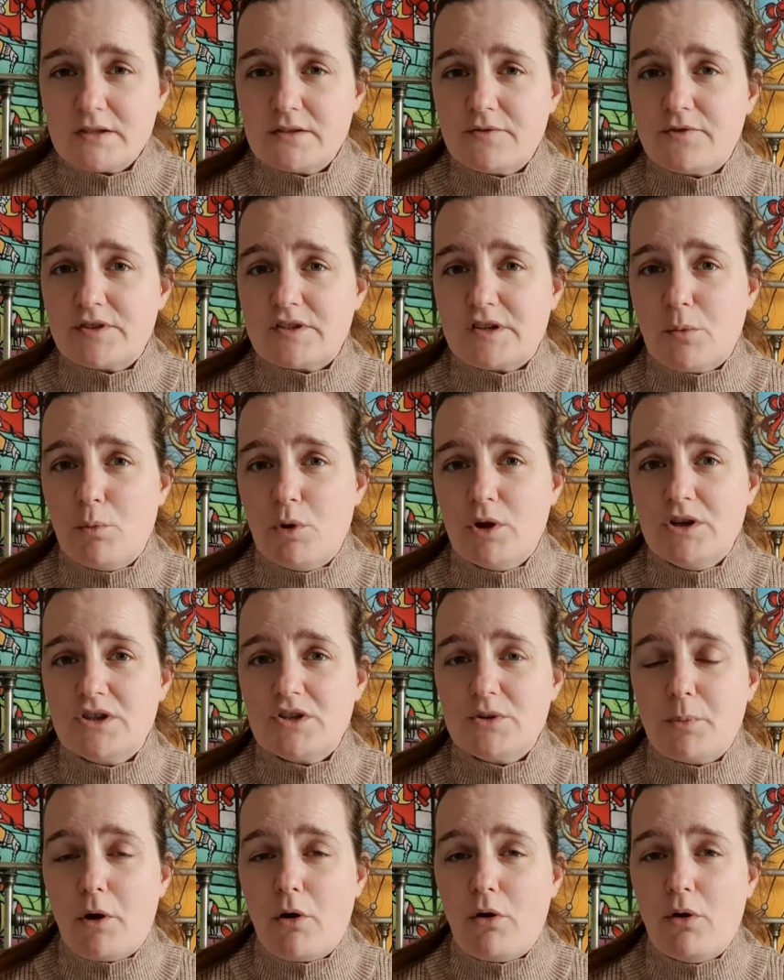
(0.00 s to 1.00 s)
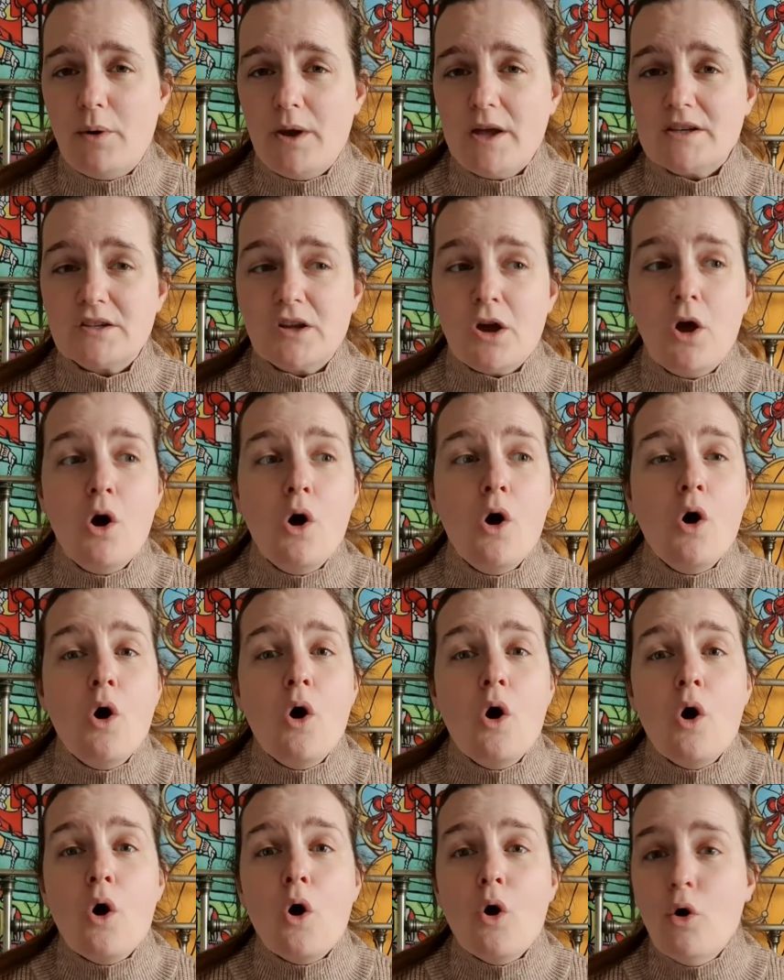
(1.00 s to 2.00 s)
for someone to borrow it,
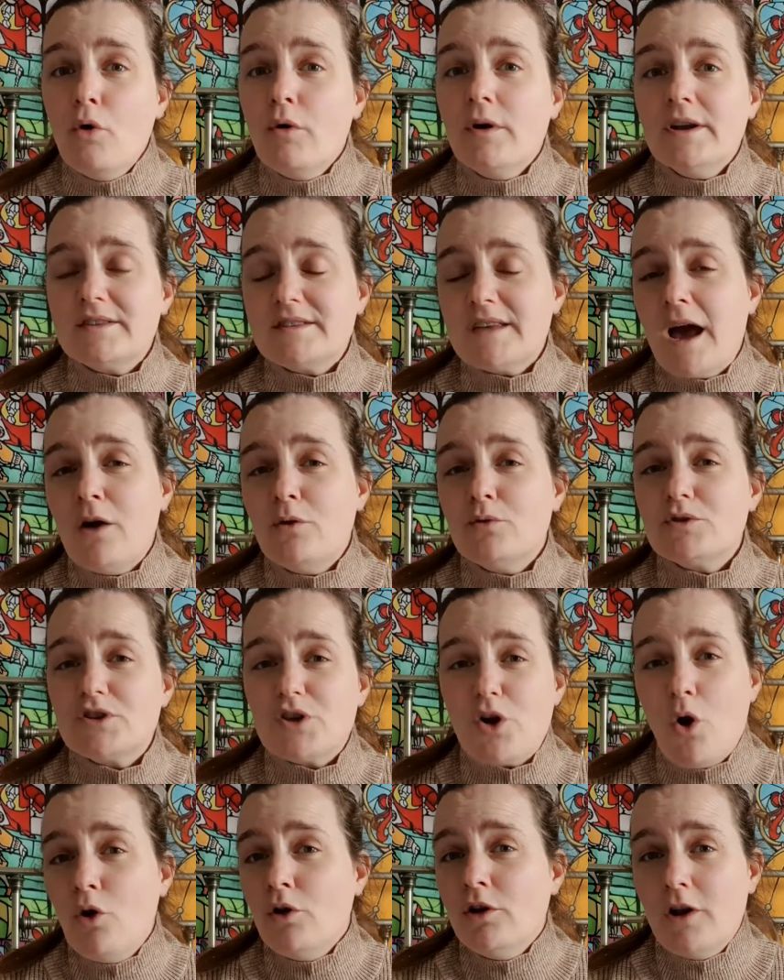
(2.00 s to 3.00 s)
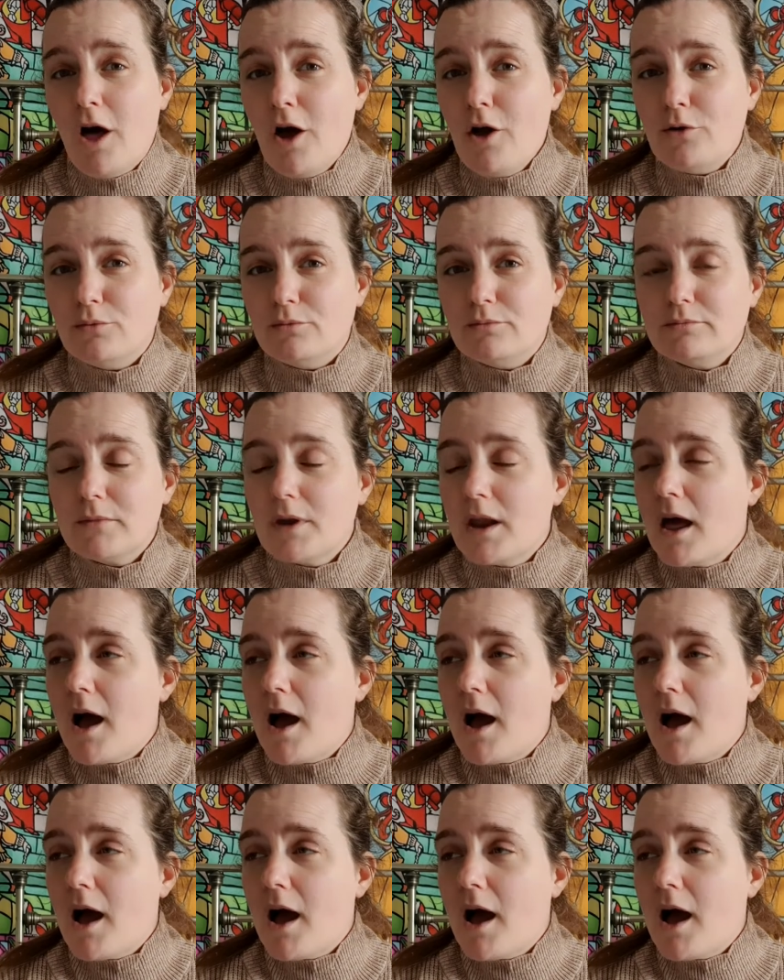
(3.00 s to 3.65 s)
or it's out on loan.